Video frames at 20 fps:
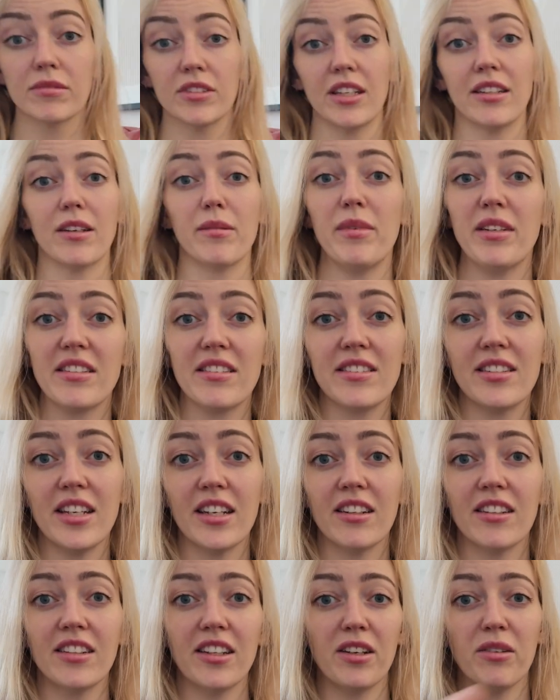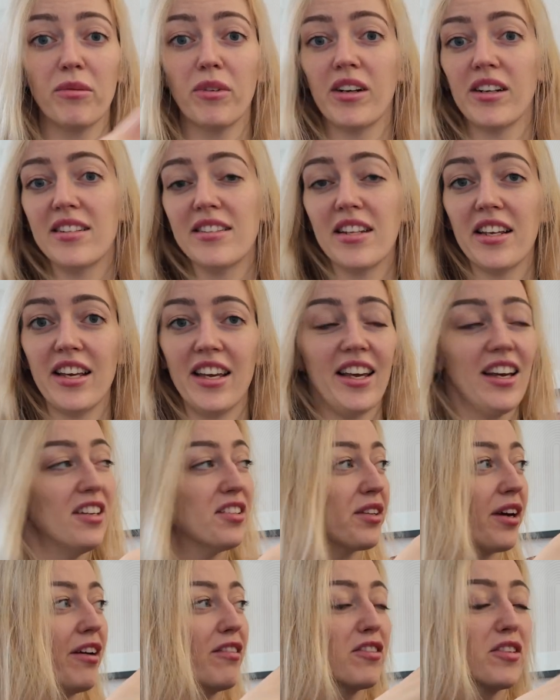Turns out Mr. Seagull didn't want to sit here,
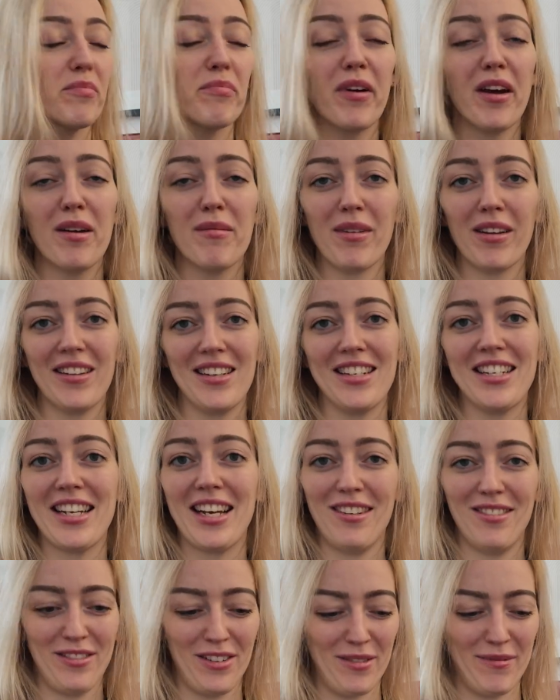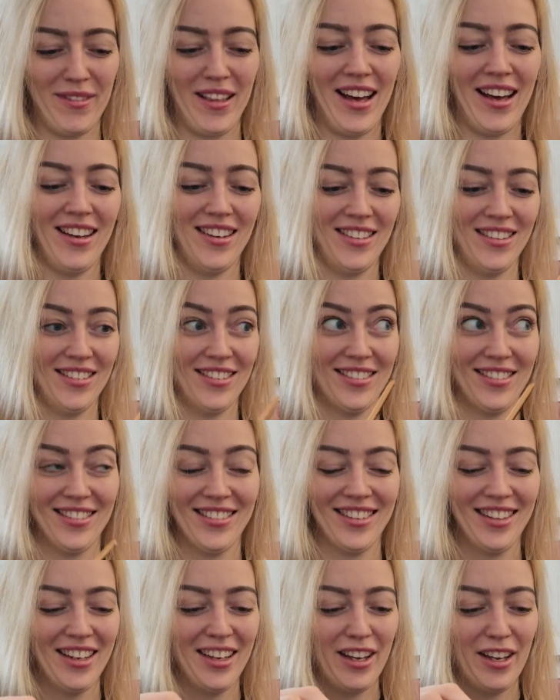so I've just put him on the shelf up there.
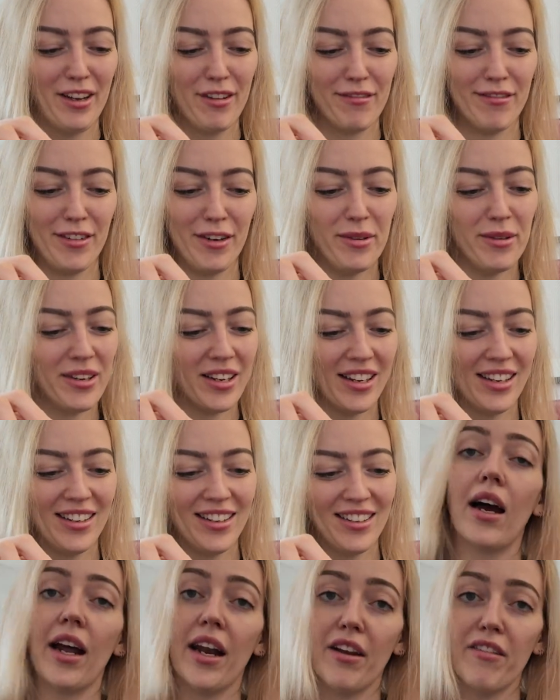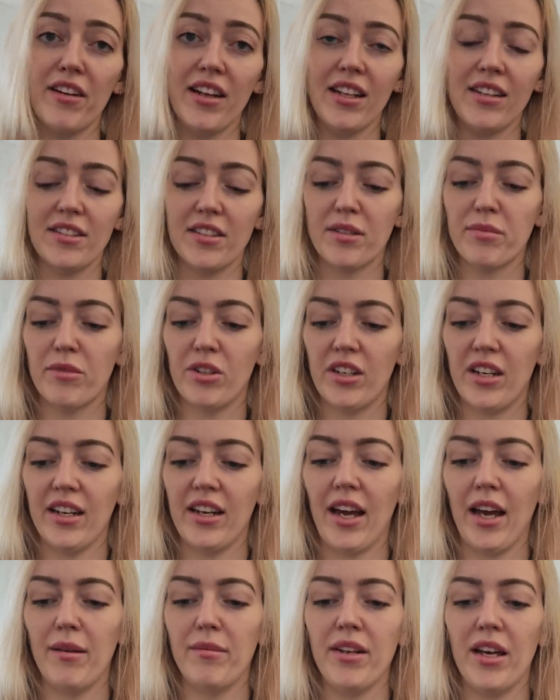Rude. And I realised this
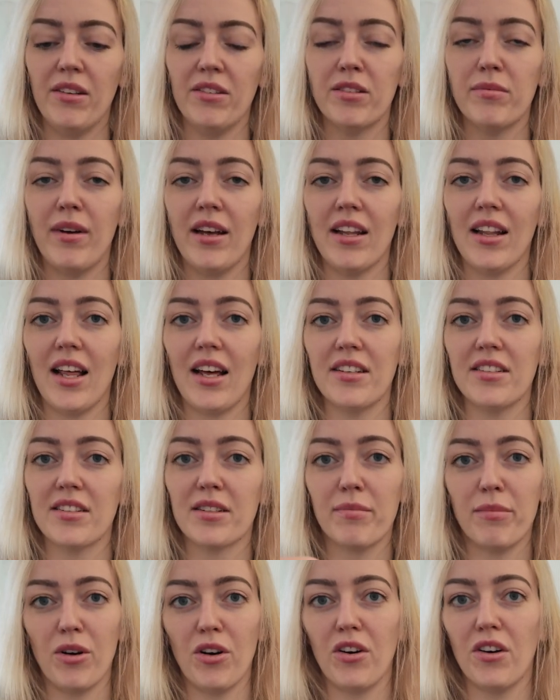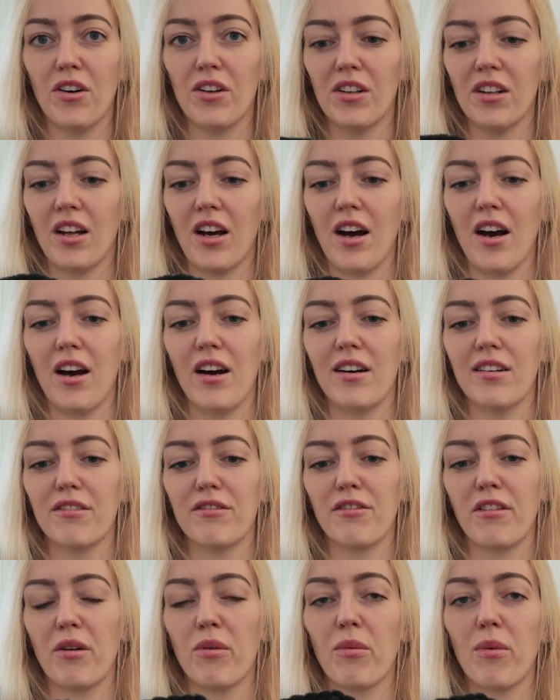morning I'm down to my last ball
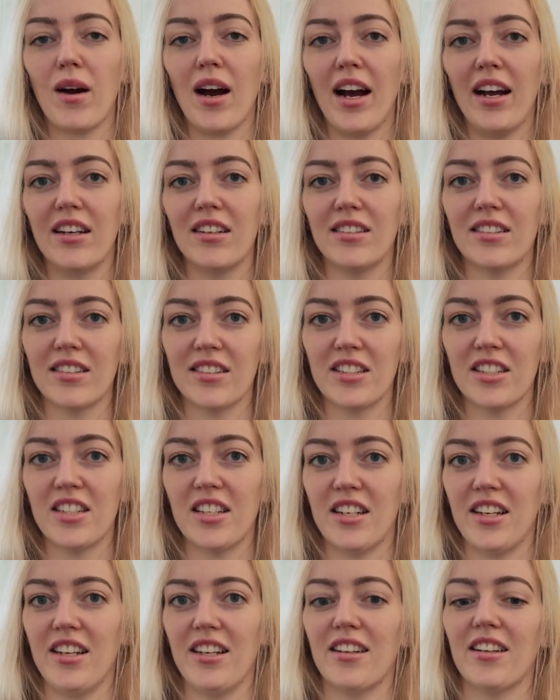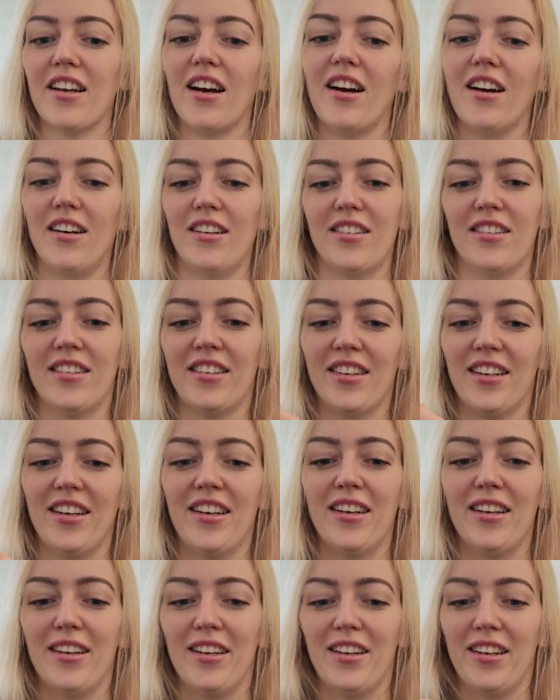of white chenille yarn,
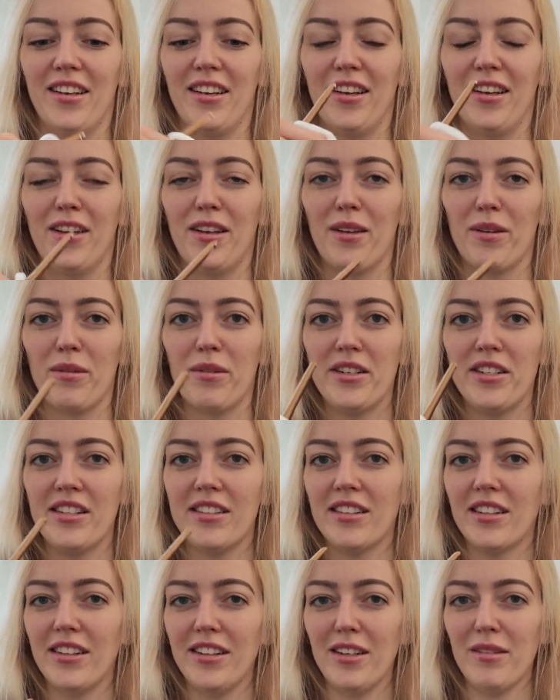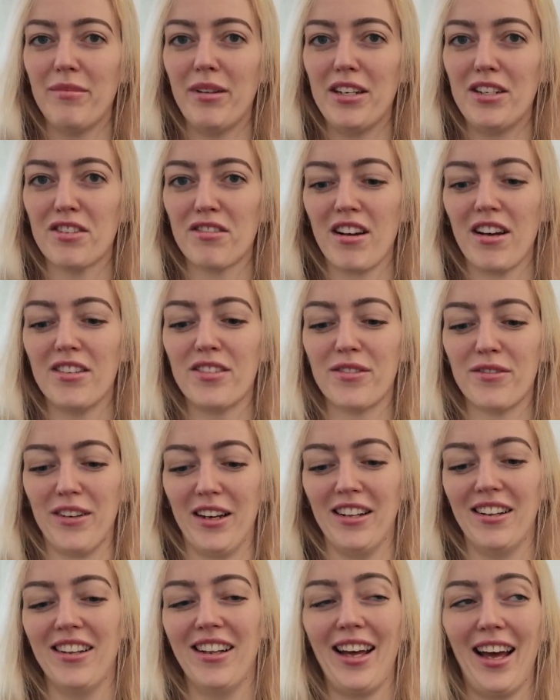which is a little bit
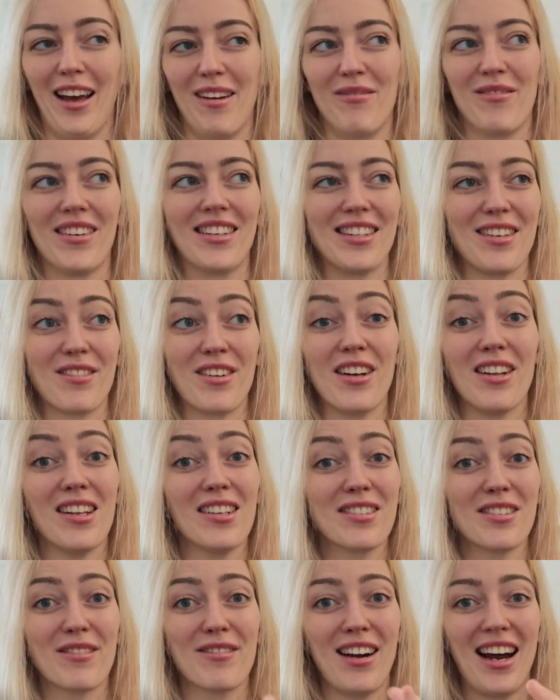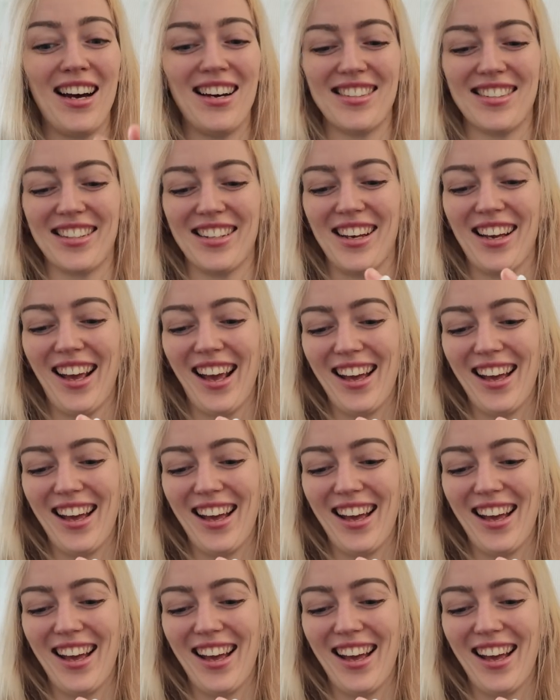stressful because I've got lots of rats